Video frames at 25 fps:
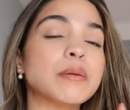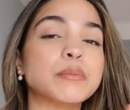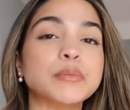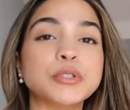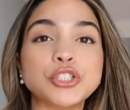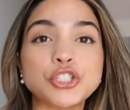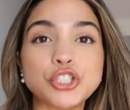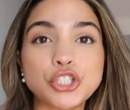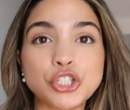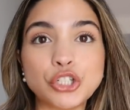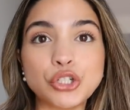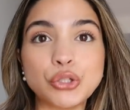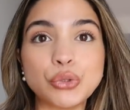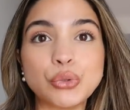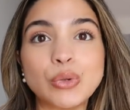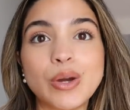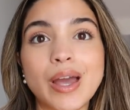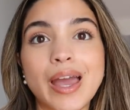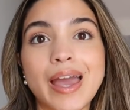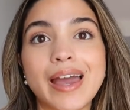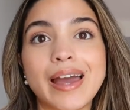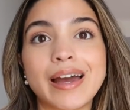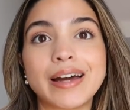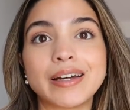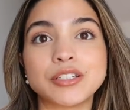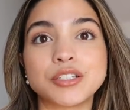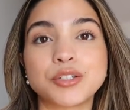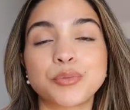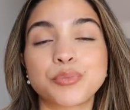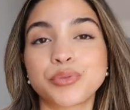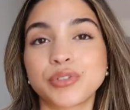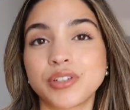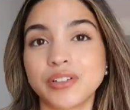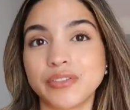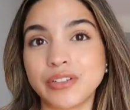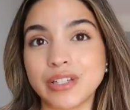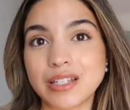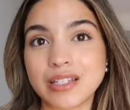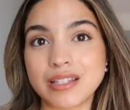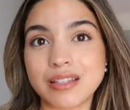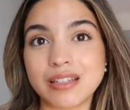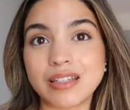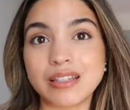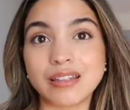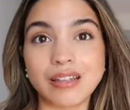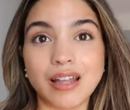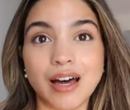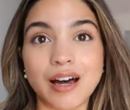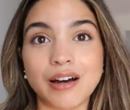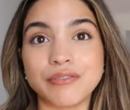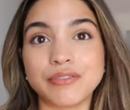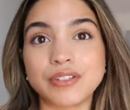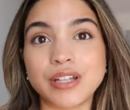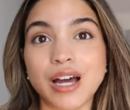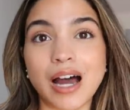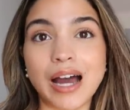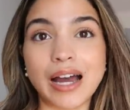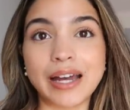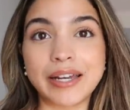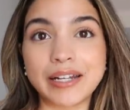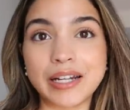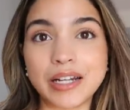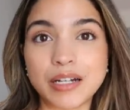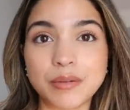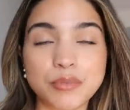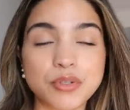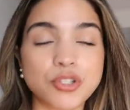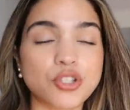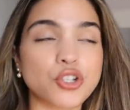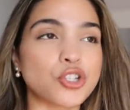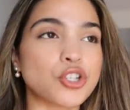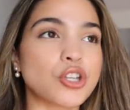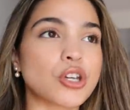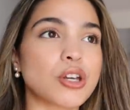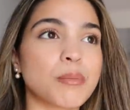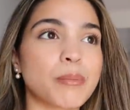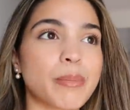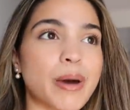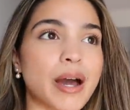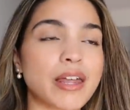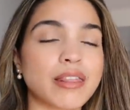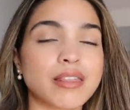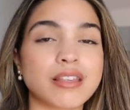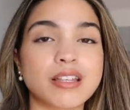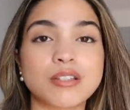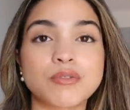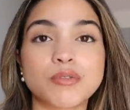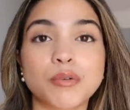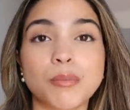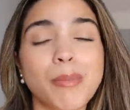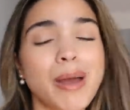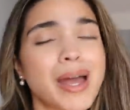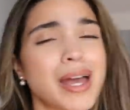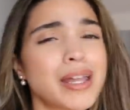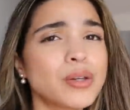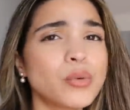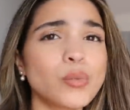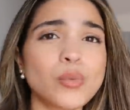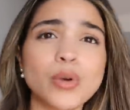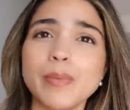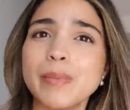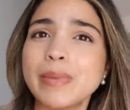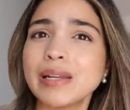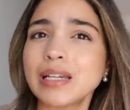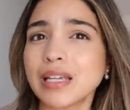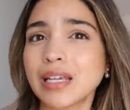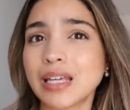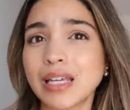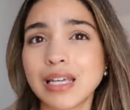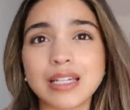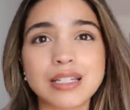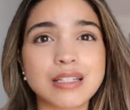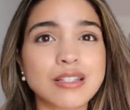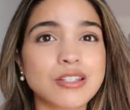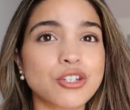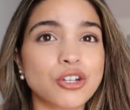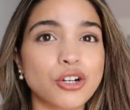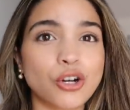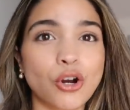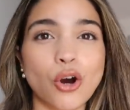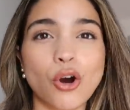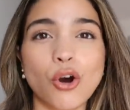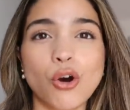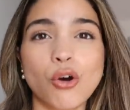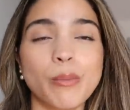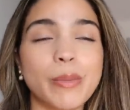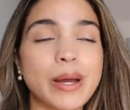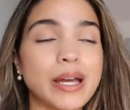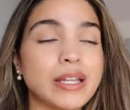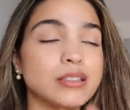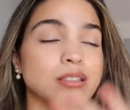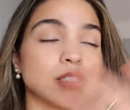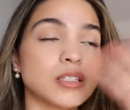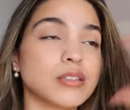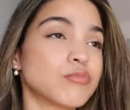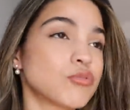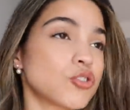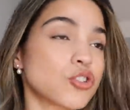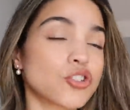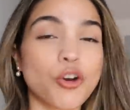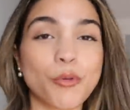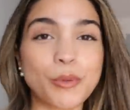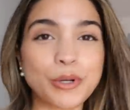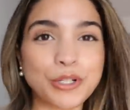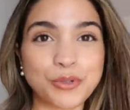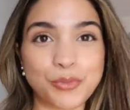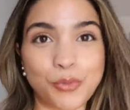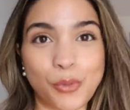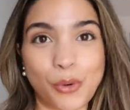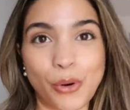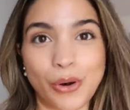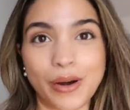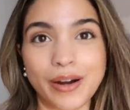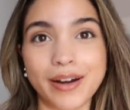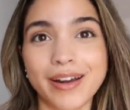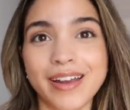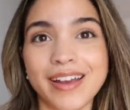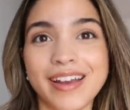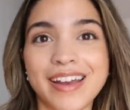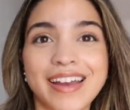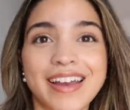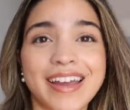new and previously loved items. So you can buy things for men, women, kids, your home, and so much more.